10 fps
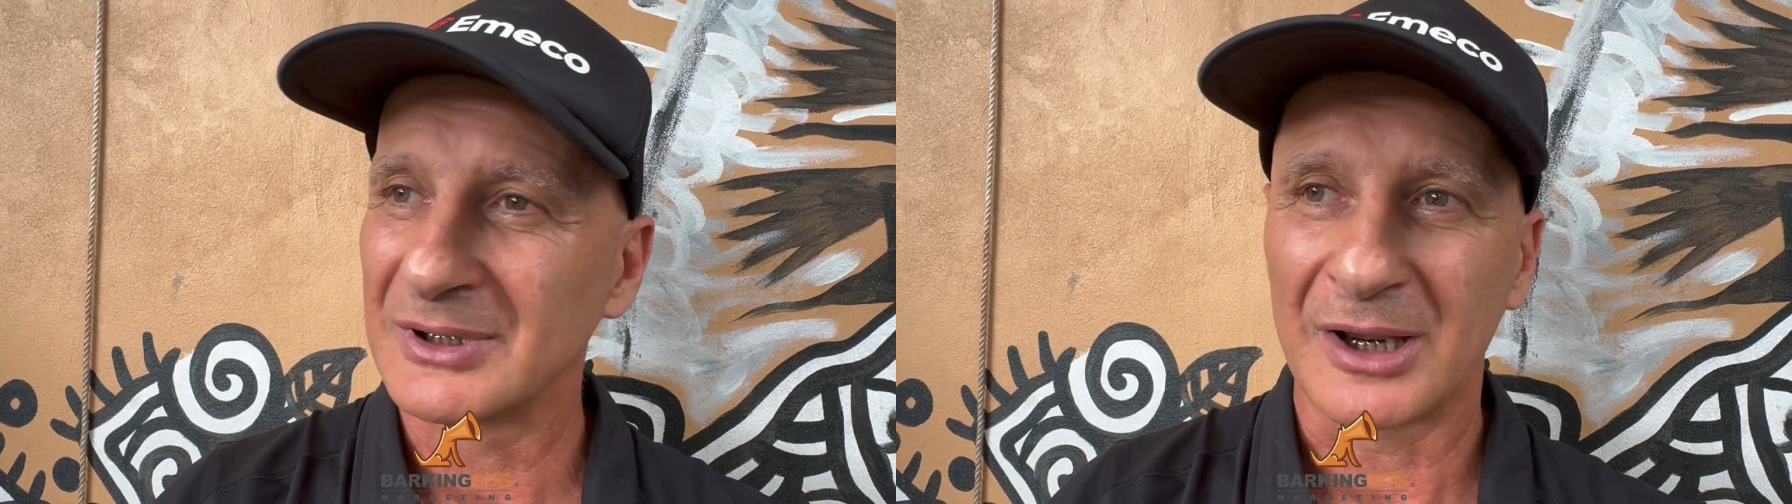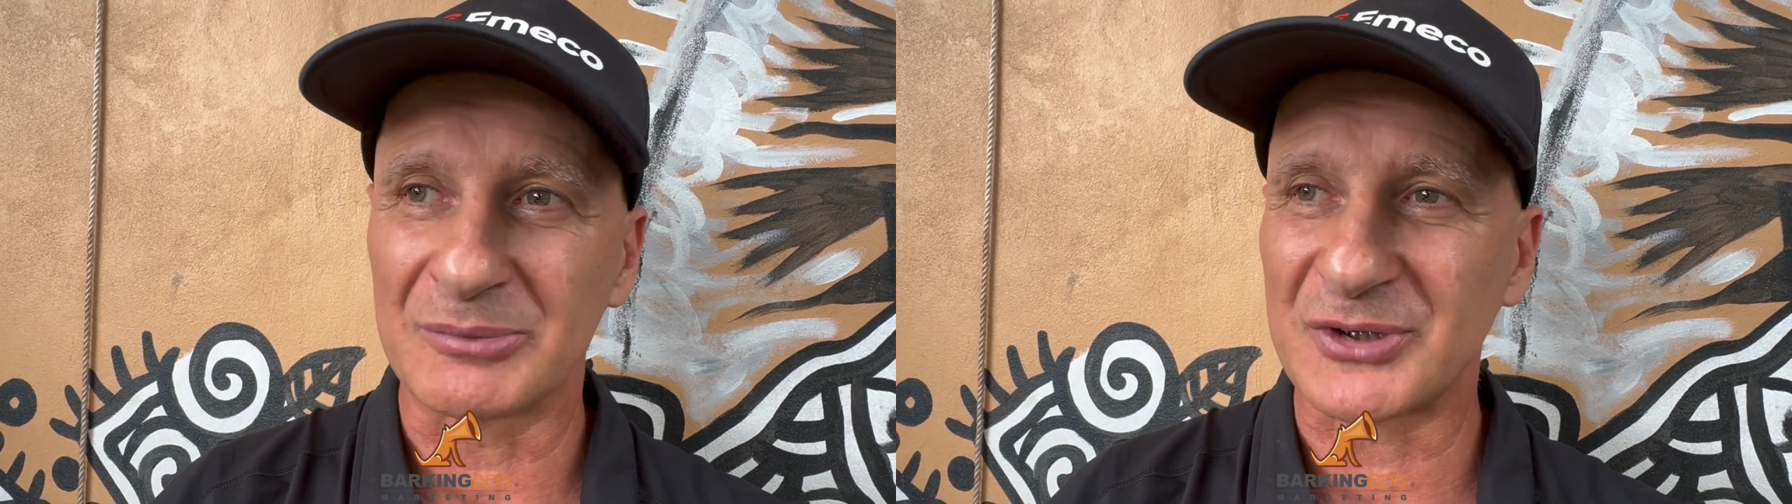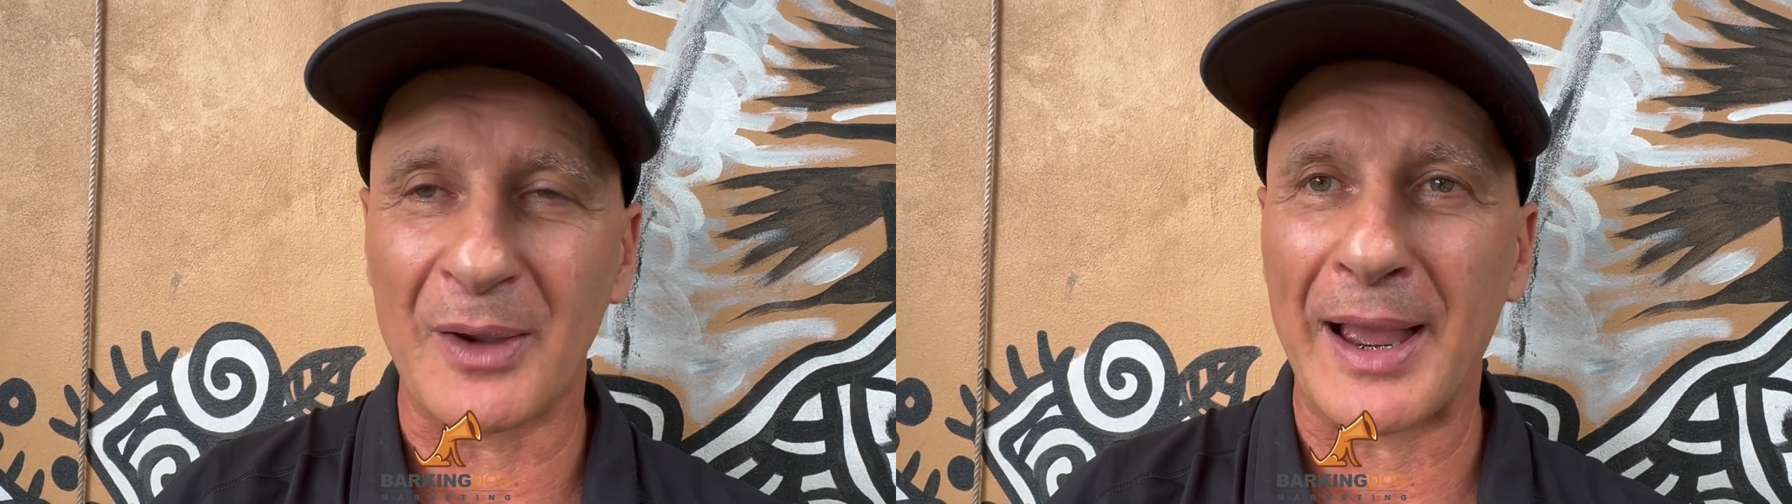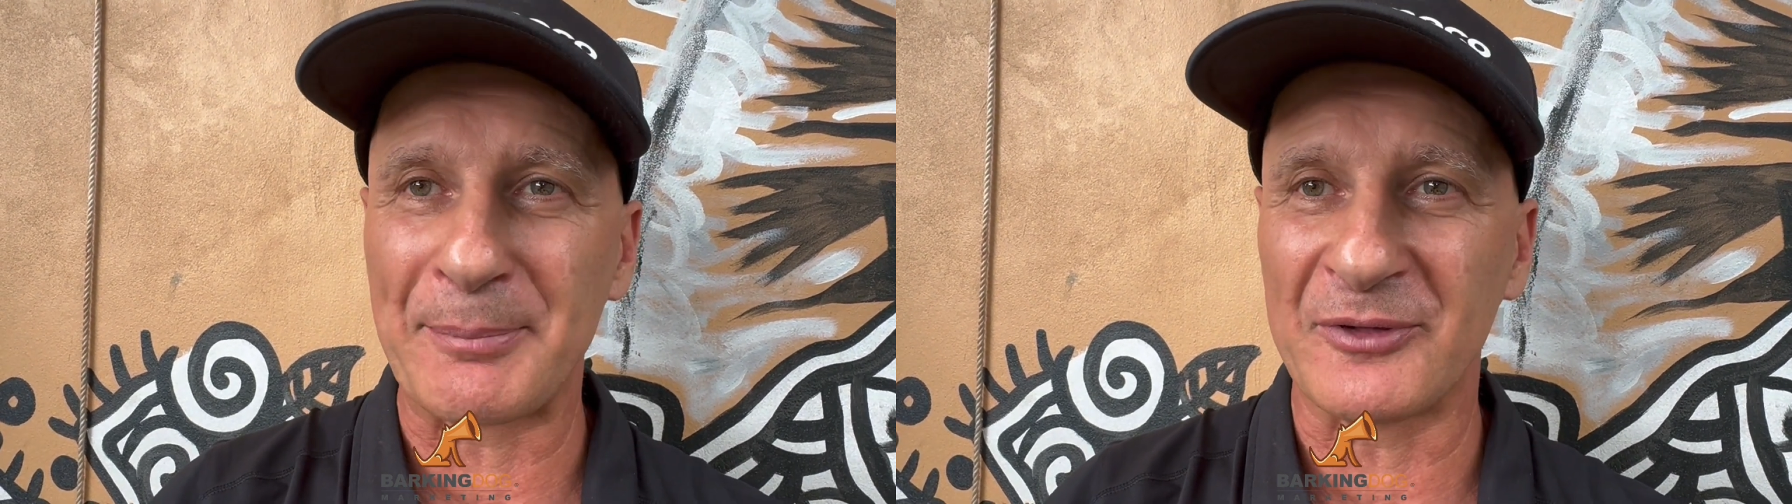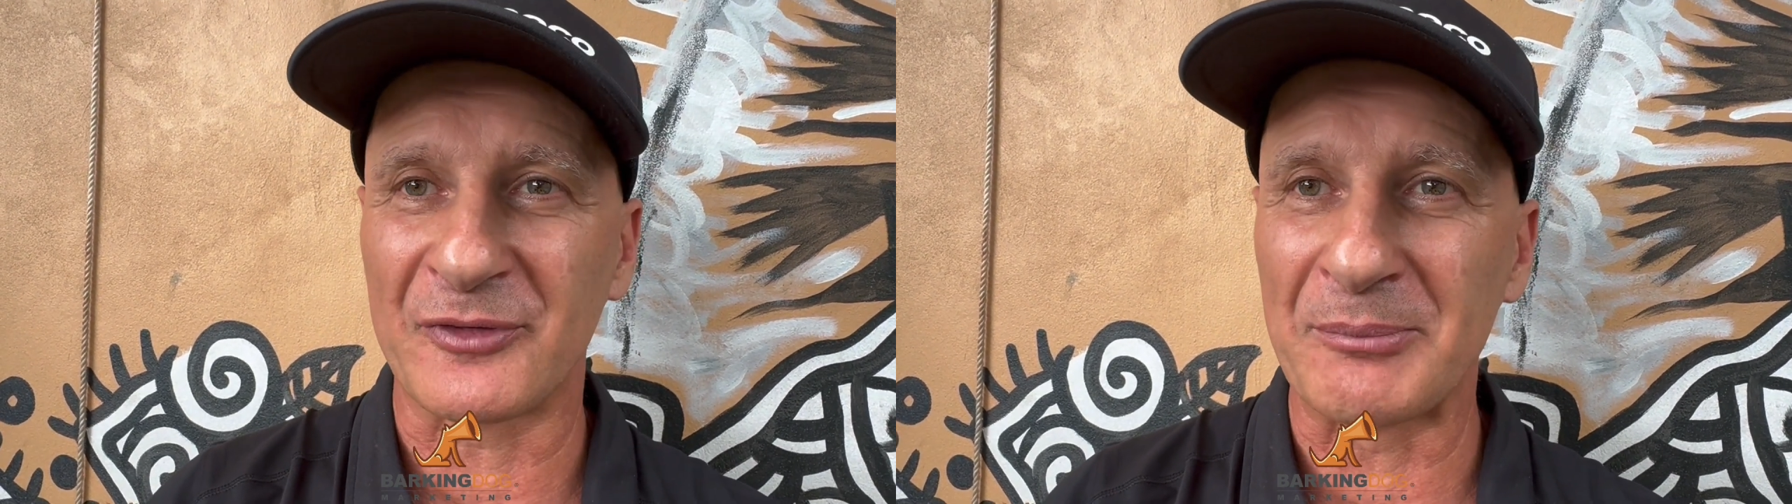I'm so
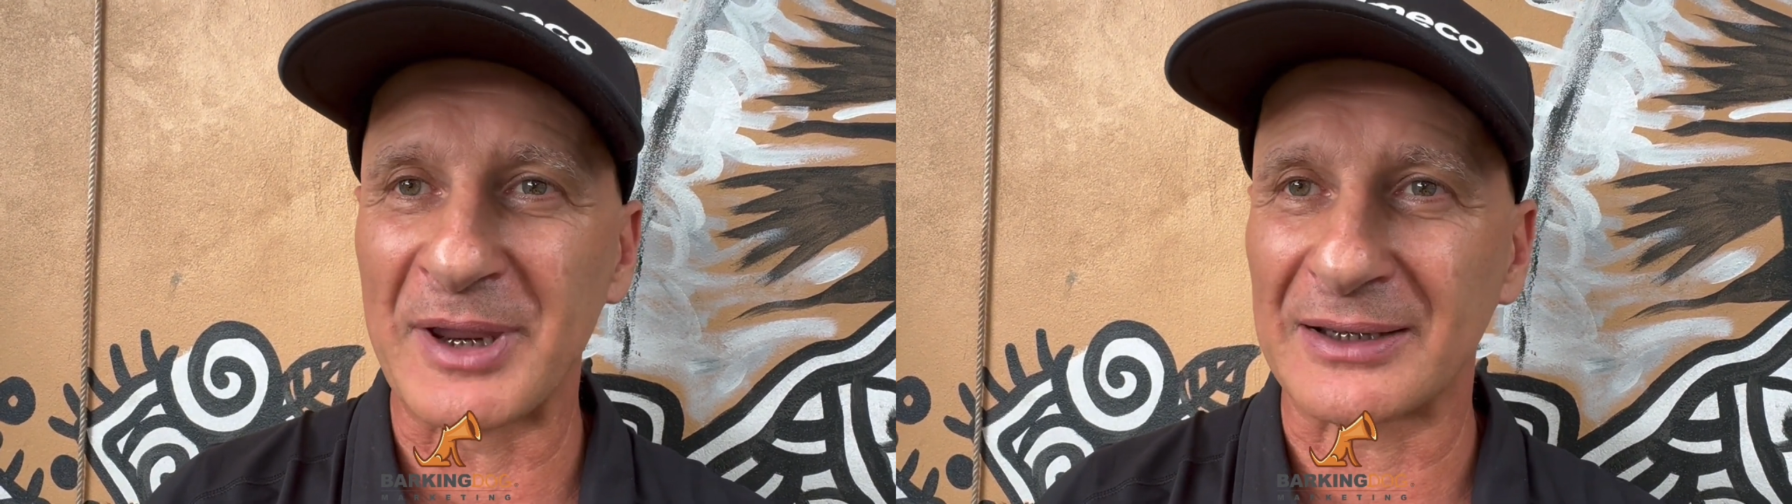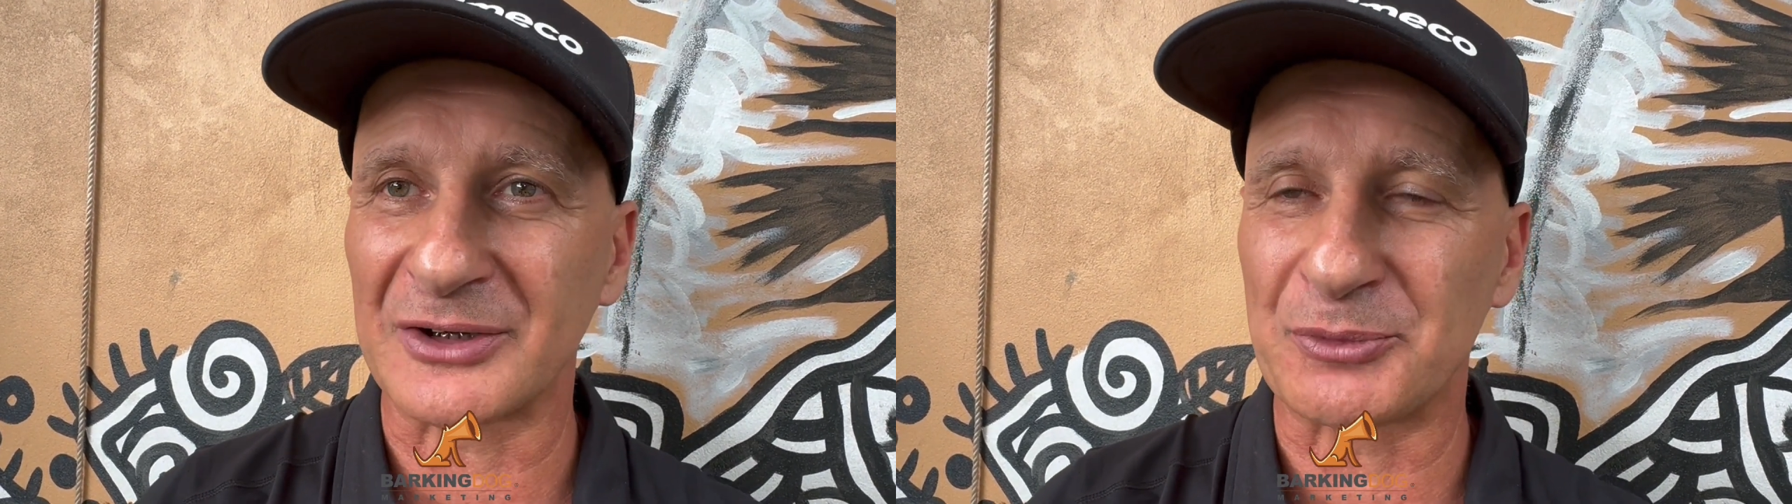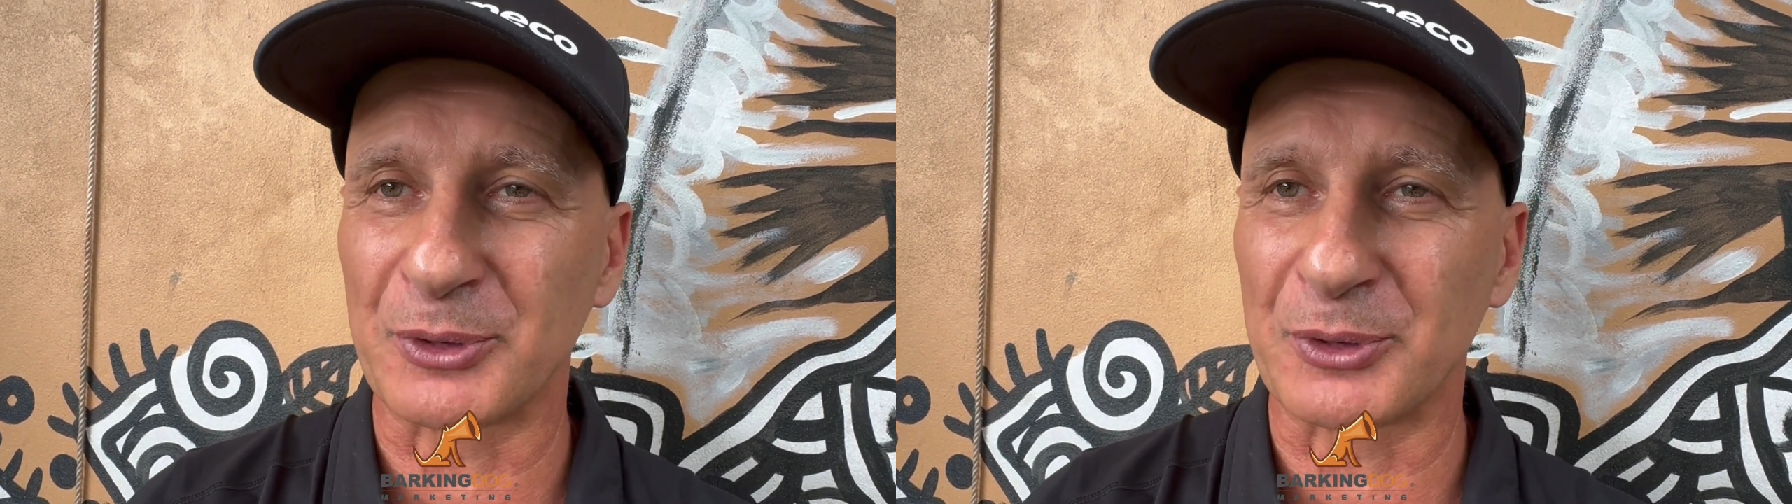happy for Mick. He's